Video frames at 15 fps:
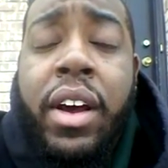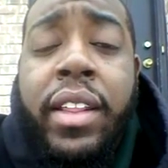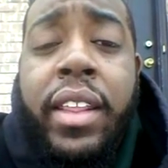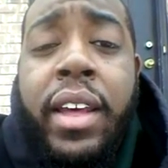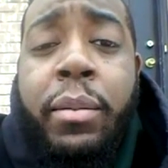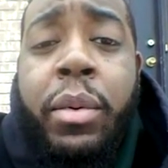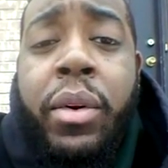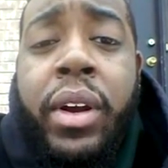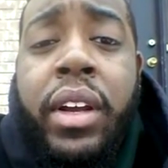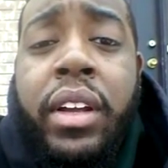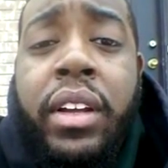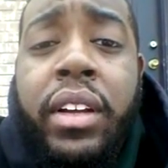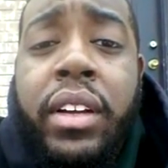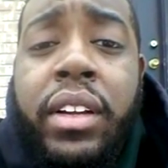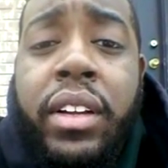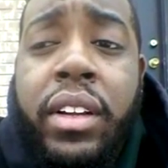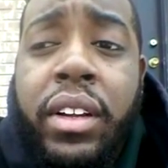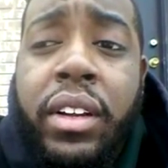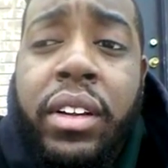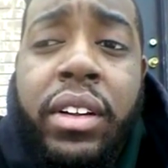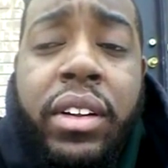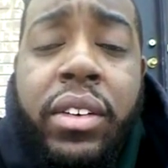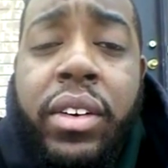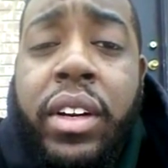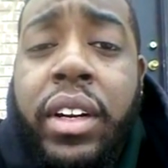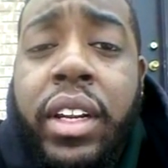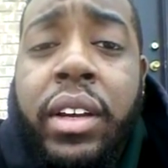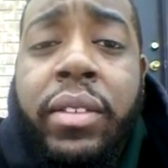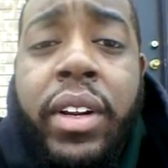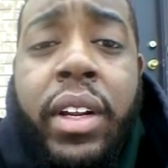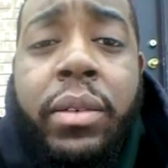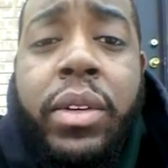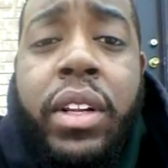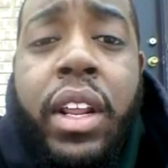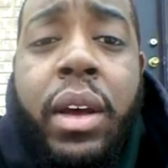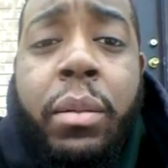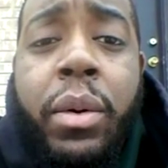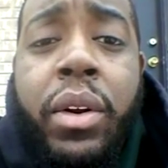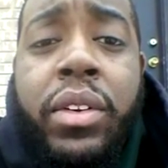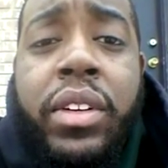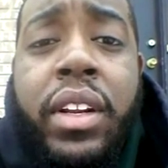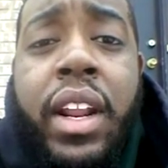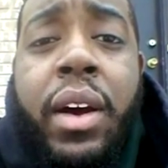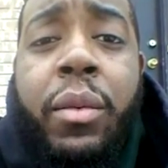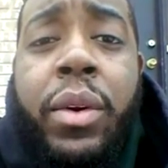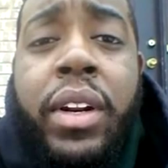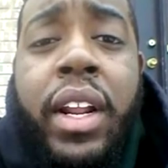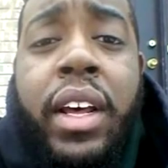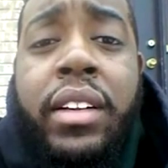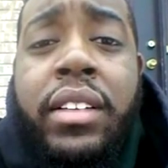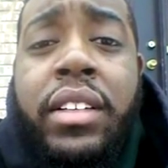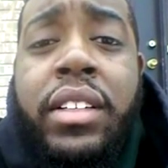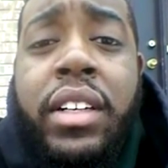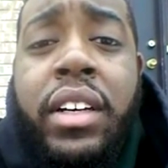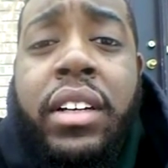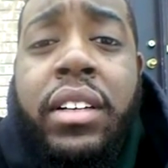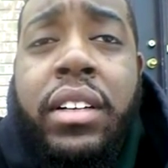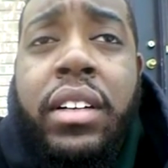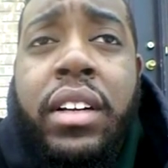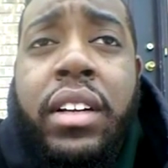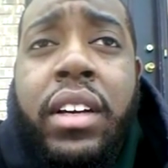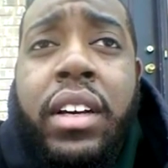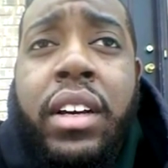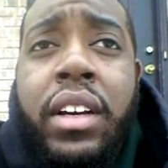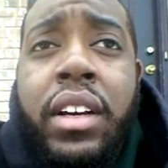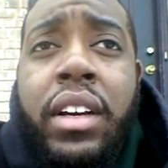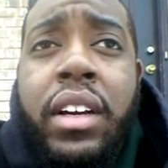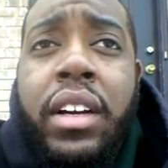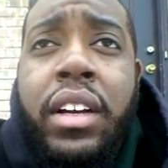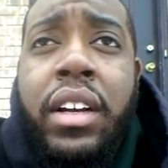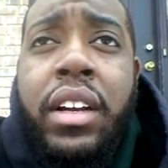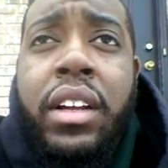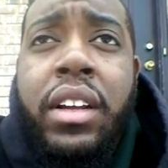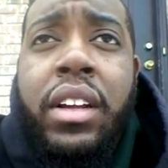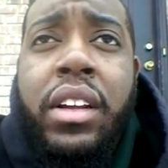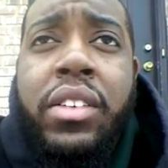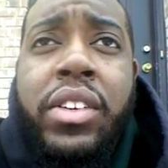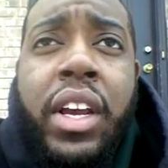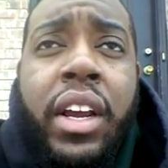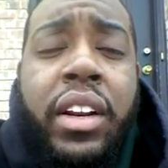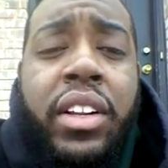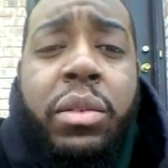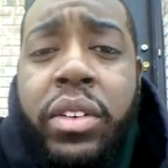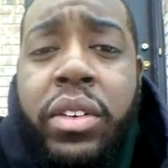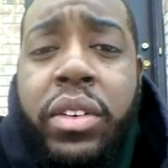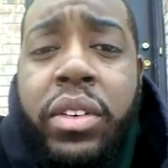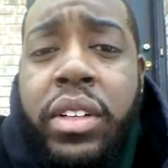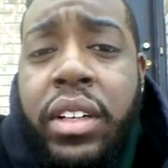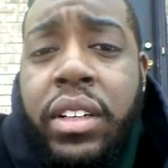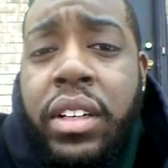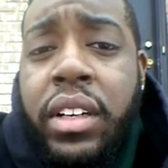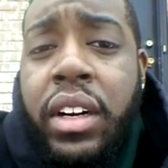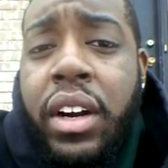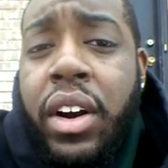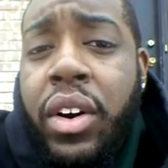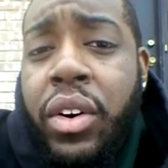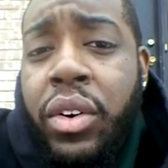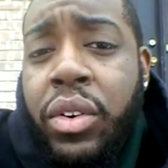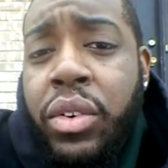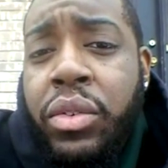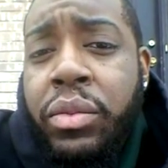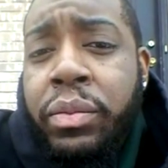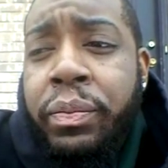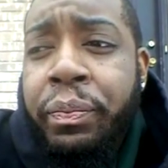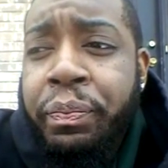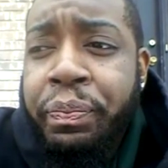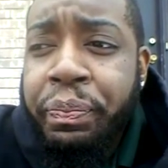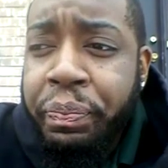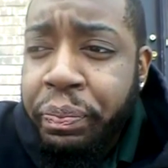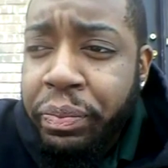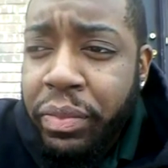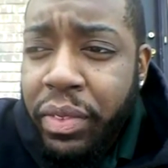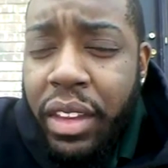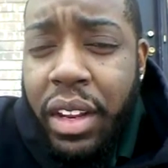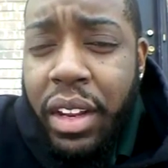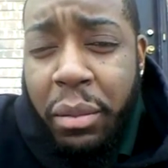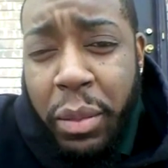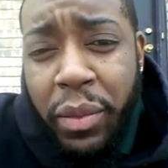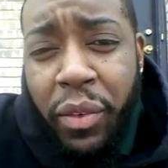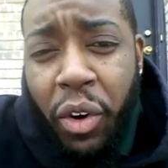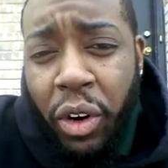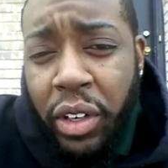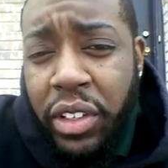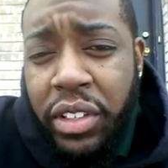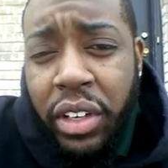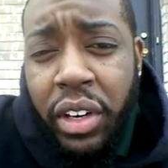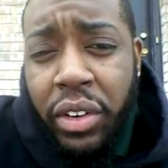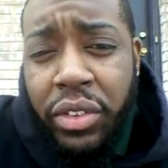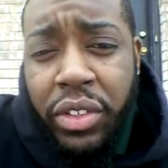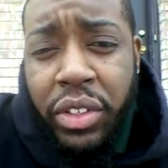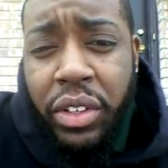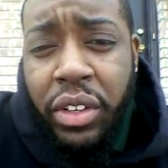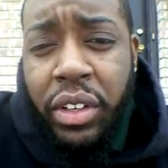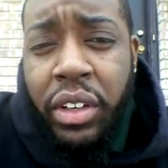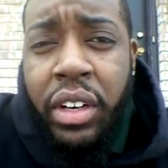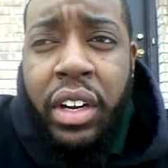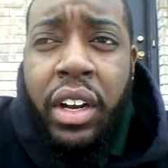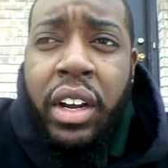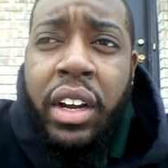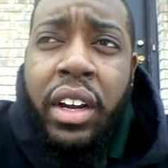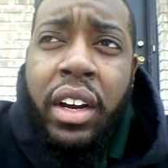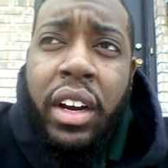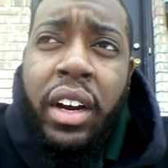At that point, you can leave it up to that person. I would not suggest you taking this person into your home before disclosure,